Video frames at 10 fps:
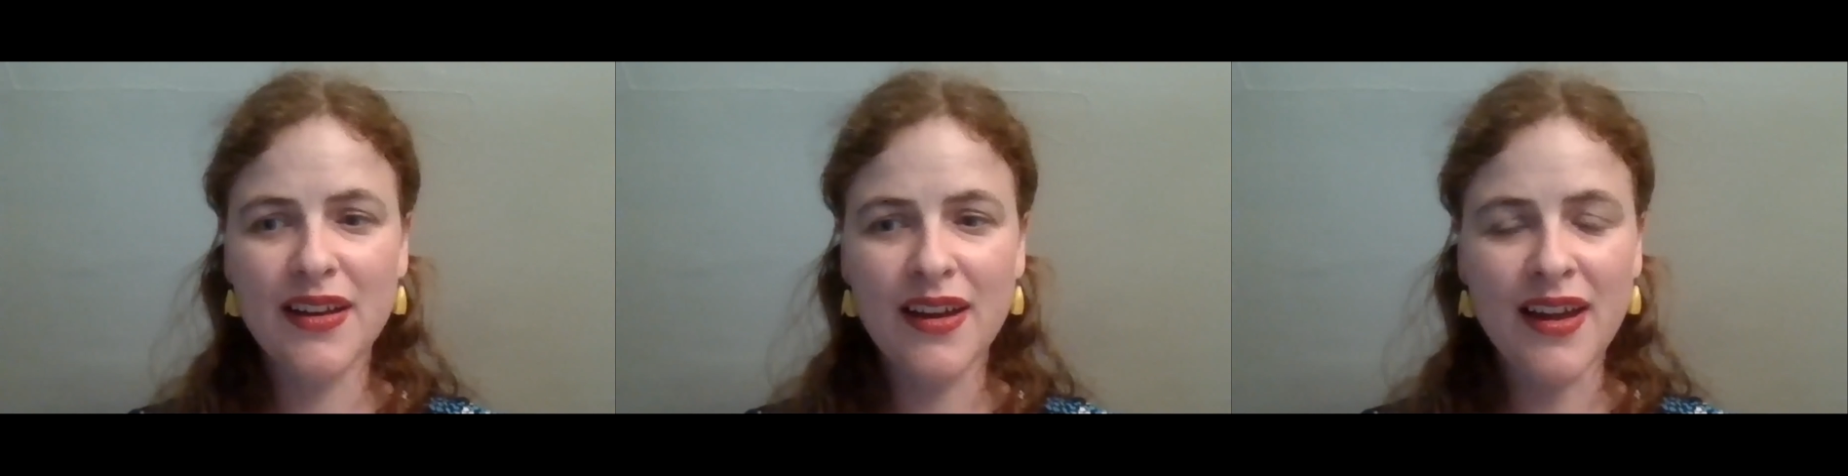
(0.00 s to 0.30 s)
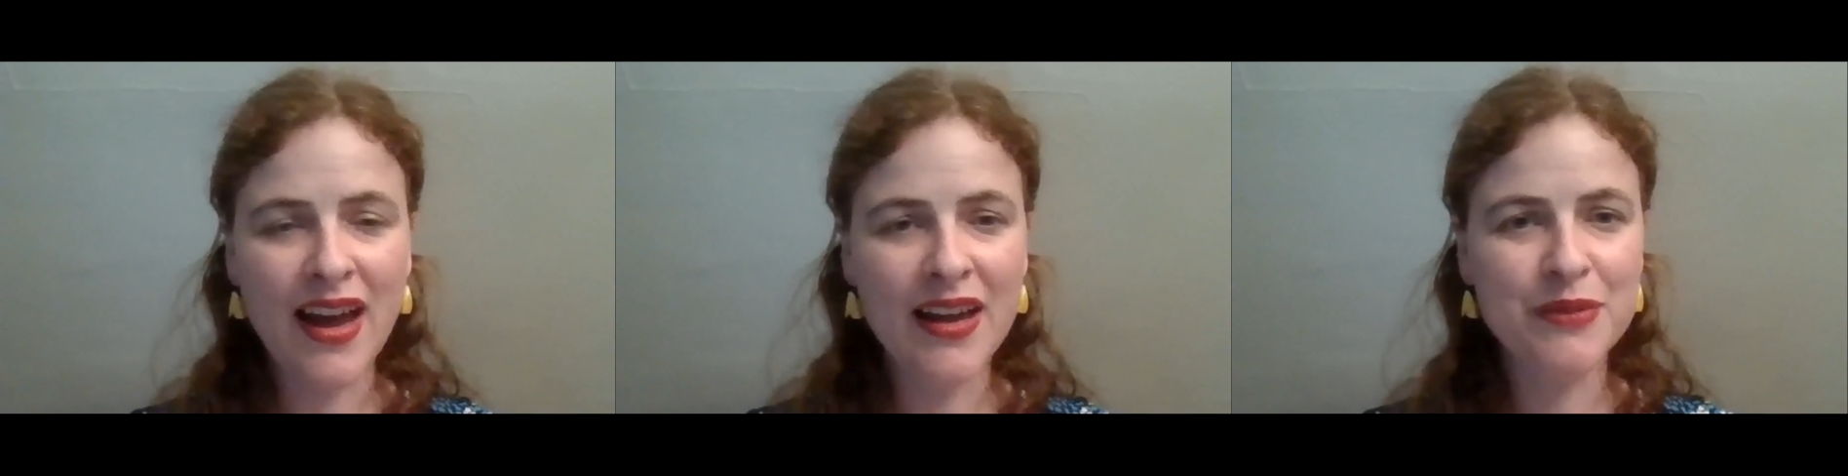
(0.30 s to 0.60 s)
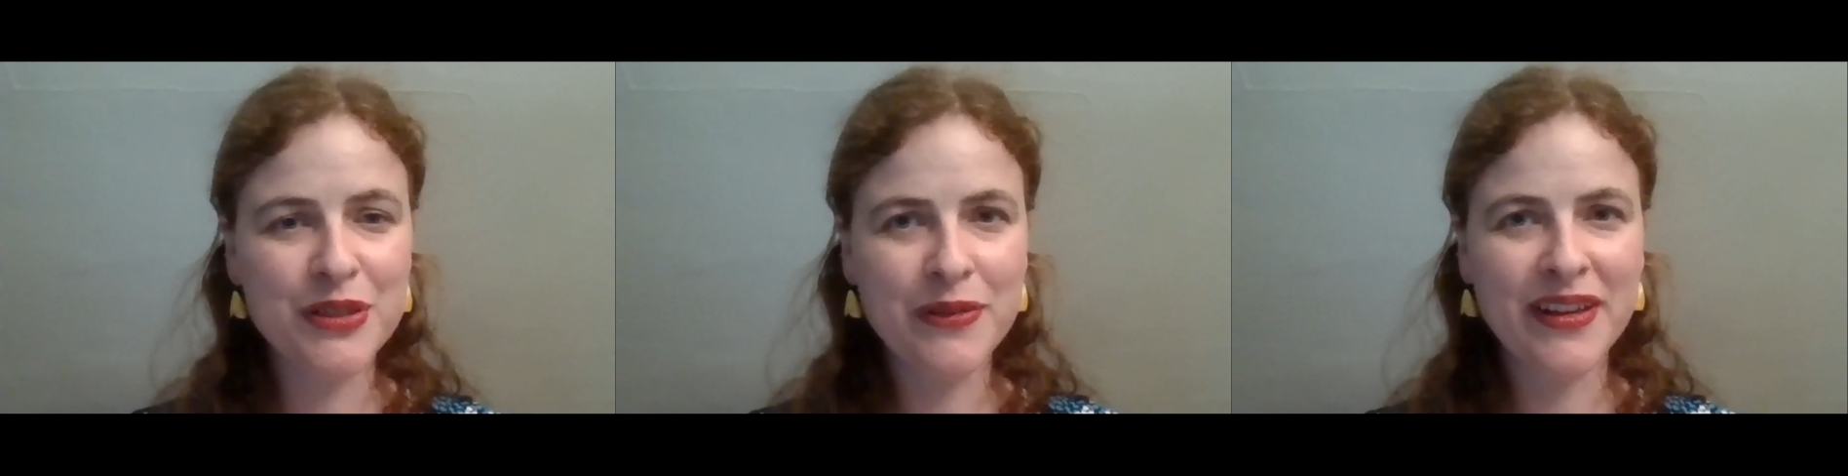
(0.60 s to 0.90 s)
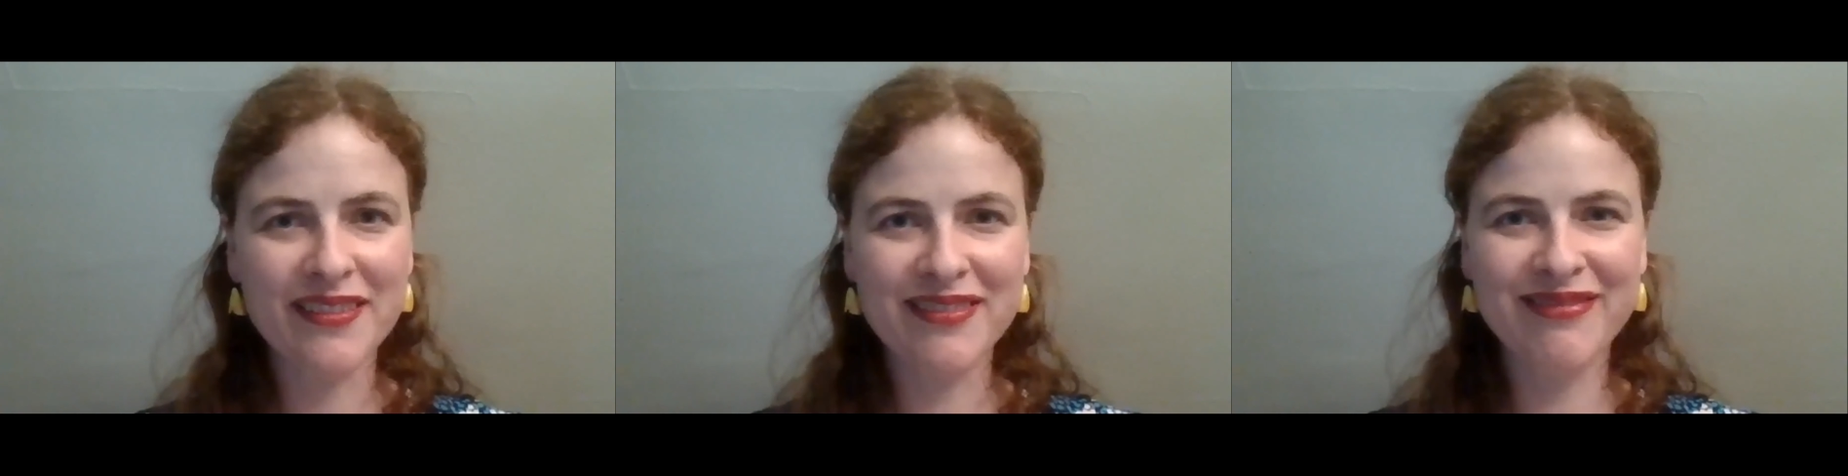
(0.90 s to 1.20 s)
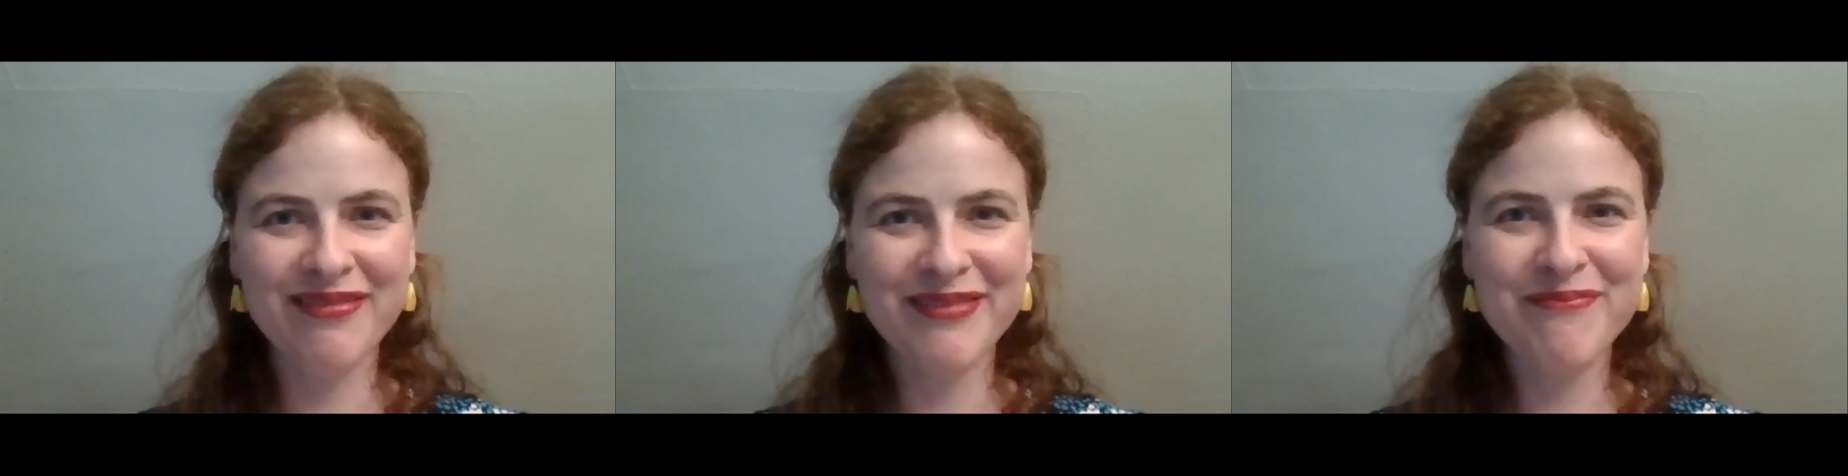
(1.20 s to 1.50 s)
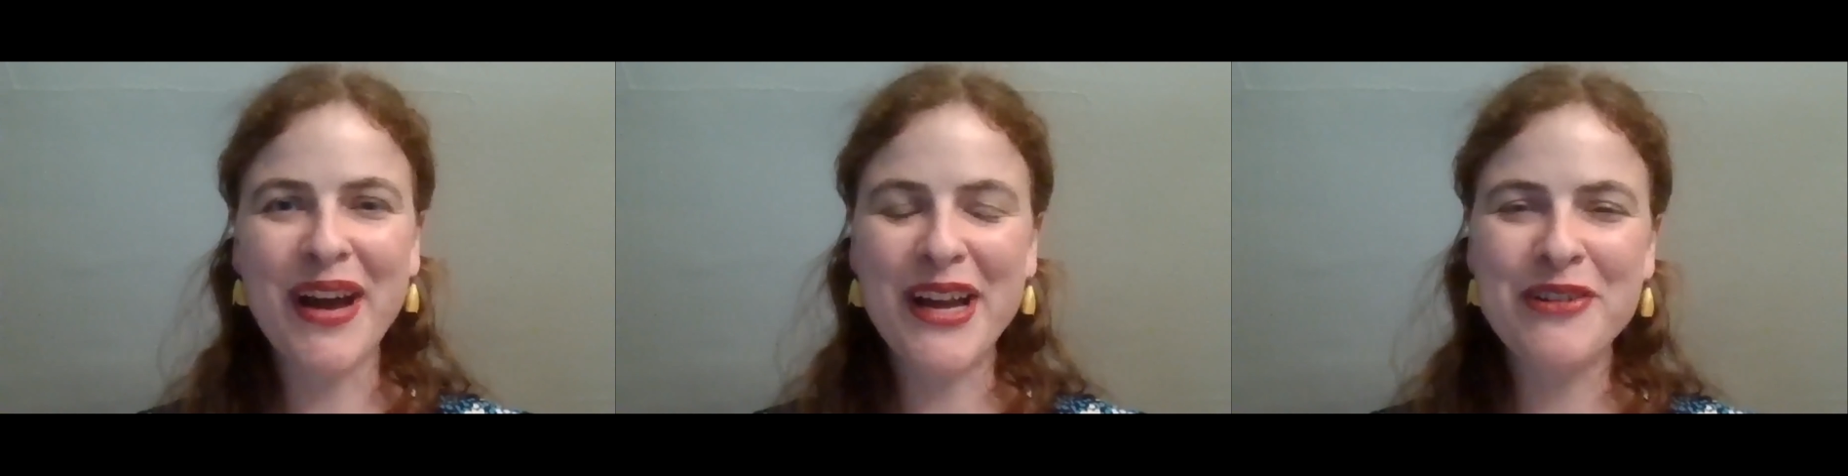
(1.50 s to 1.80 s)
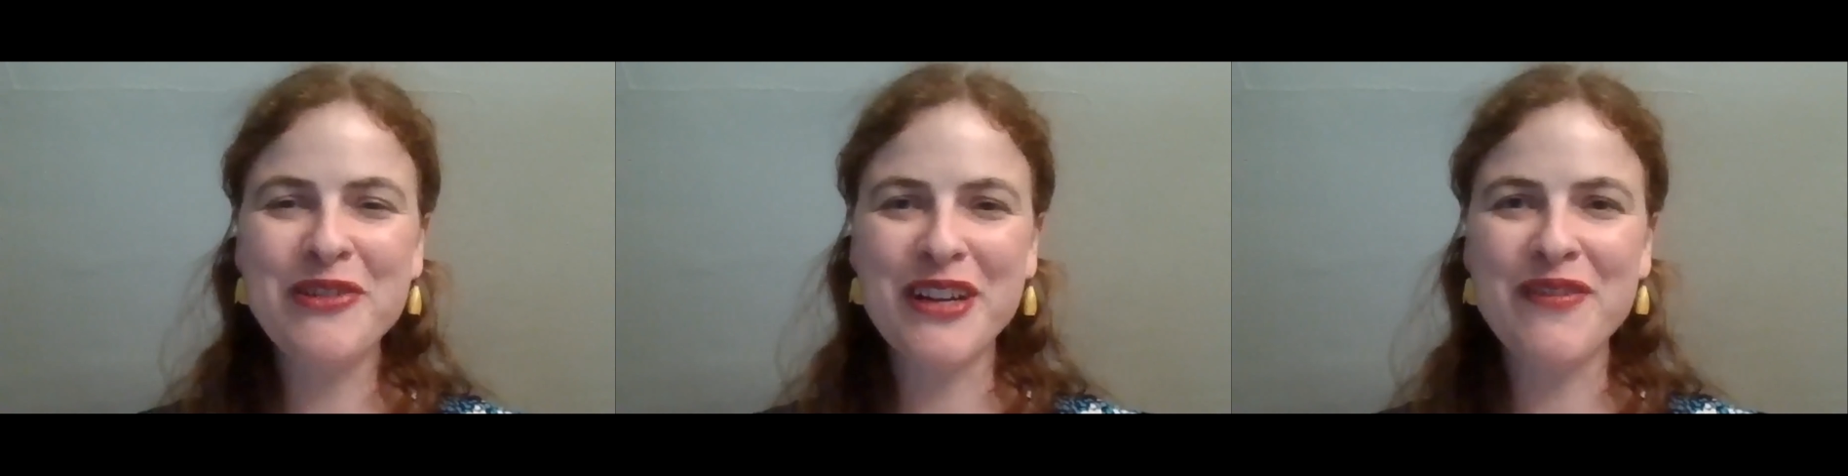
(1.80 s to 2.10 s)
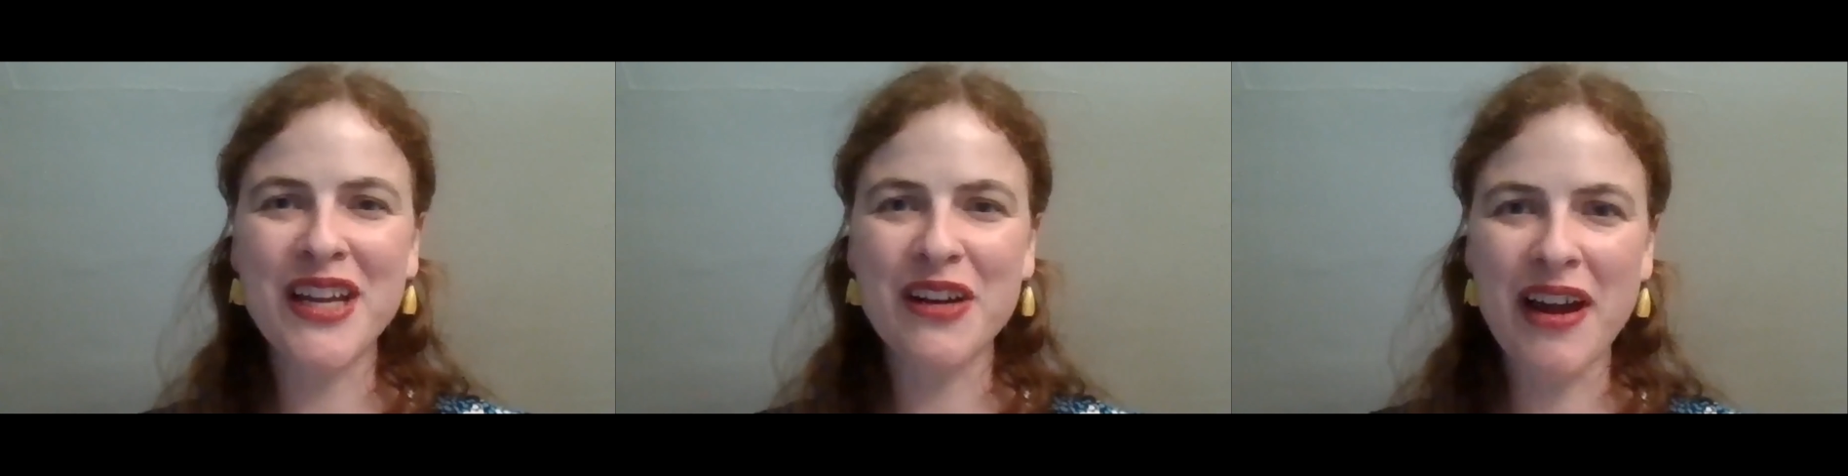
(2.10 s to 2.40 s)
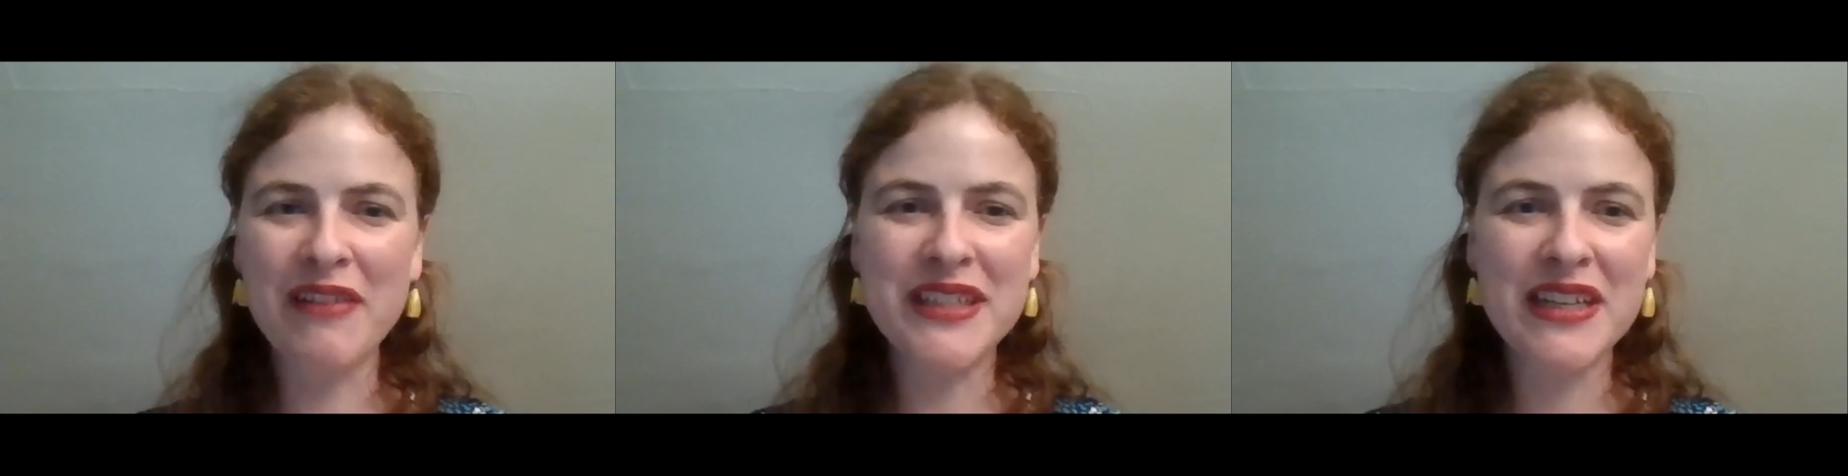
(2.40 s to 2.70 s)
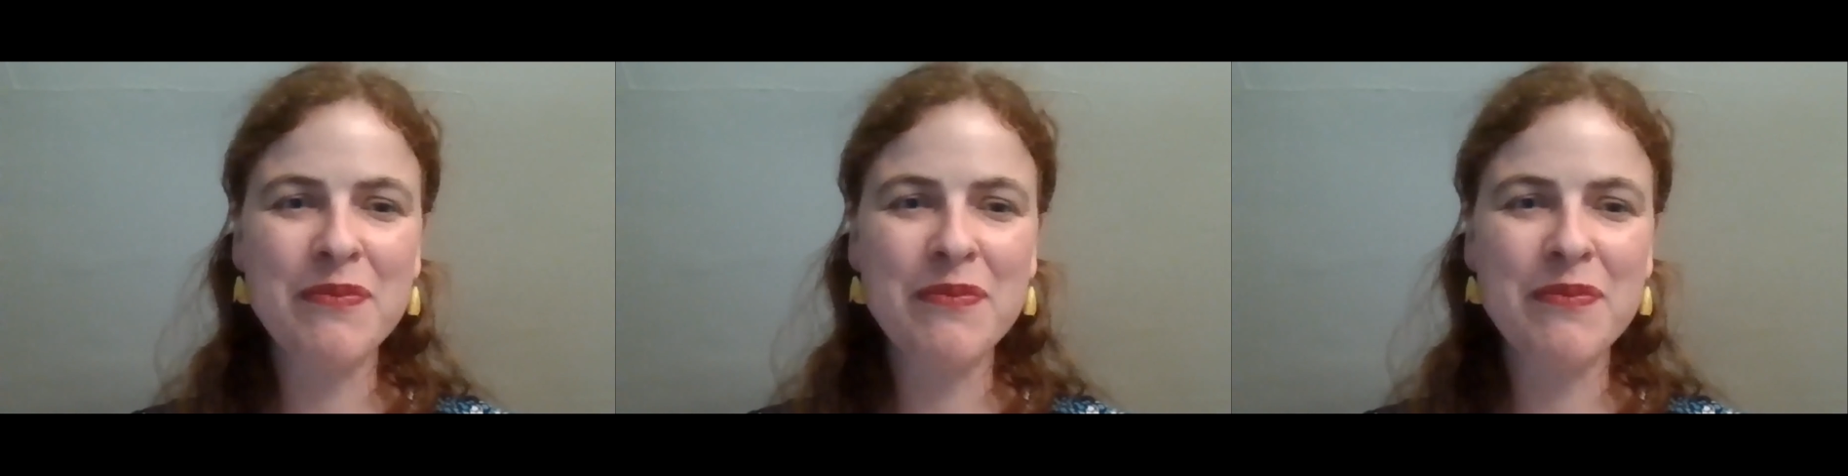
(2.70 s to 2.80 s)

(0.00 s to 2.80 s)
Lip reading: And I am doing my own grieving around it.